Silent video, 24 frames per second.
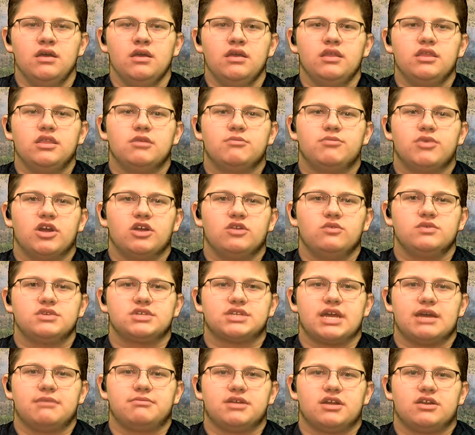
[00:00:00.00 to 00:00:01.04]
The burn was
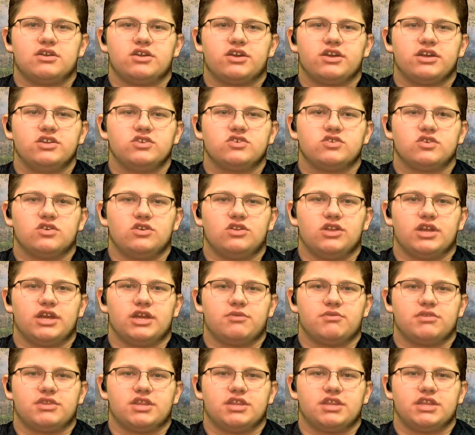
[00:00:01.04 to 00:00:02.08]
kept under control and
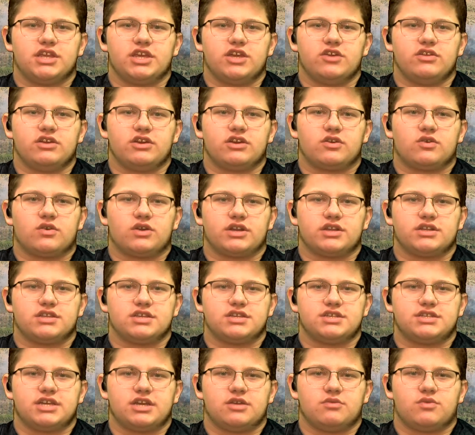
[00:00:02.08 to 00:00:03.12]
within the unit, according to the
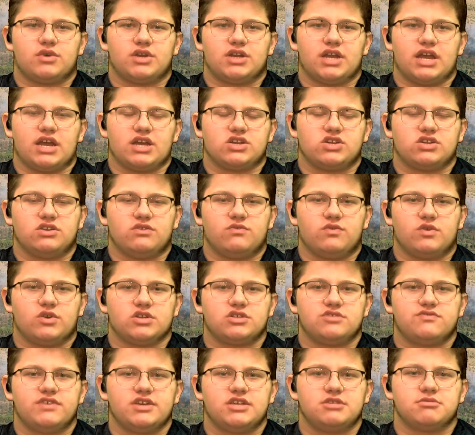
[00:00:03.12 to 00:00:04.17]
San Juan National
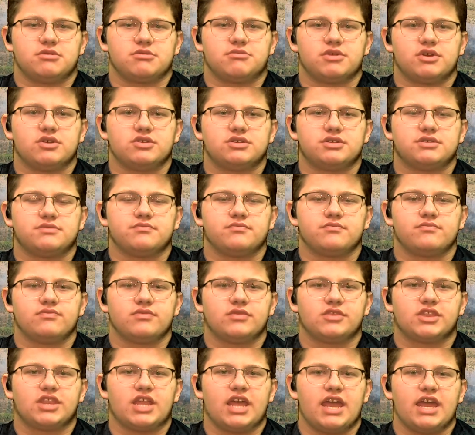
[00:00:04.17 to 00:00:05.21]
Forest Facebook post.
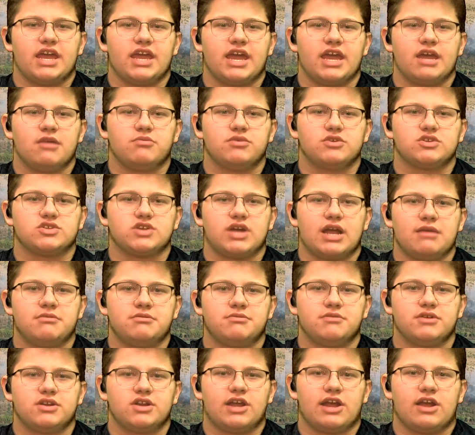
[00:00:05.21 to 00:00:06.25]
The Hay Camp prescribed
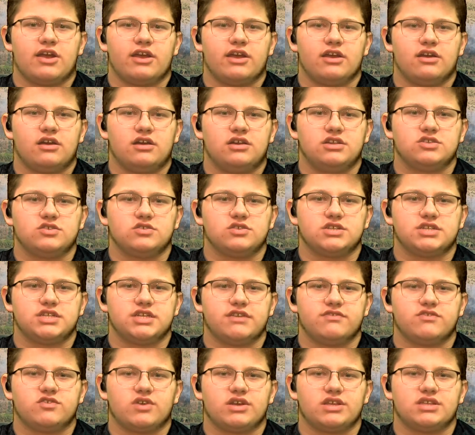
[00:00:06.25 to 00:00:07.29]
burn area also
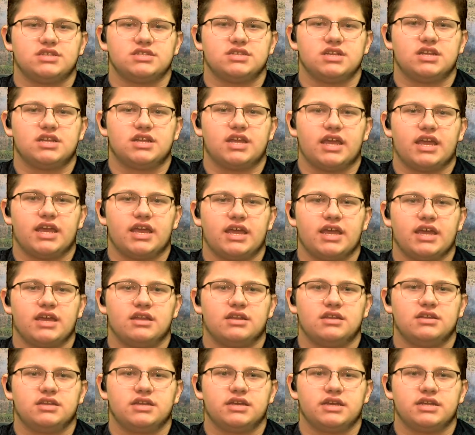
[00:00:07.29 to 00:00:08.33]
received rain Sunday,
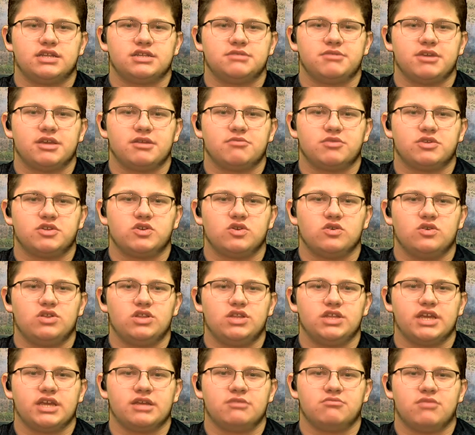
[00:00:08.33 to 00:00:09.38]
and it is being
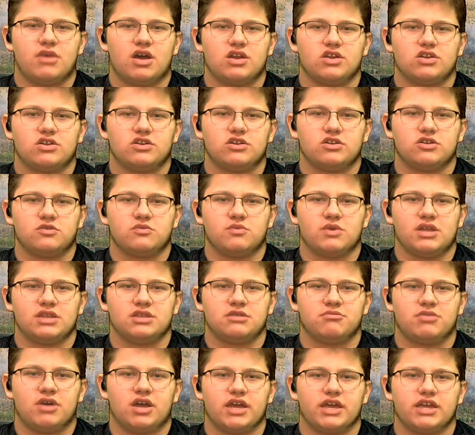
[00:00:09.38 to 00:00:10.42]
patrolled and monitored while the
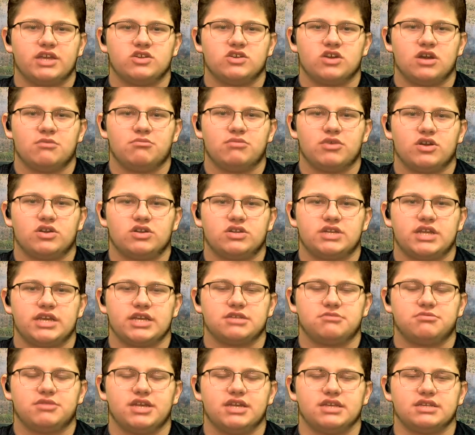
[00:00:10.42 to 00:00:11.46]
Boggy Draw burn takes
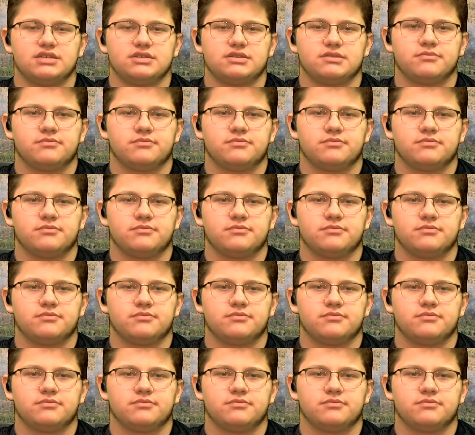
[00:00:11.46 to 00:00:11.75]
place.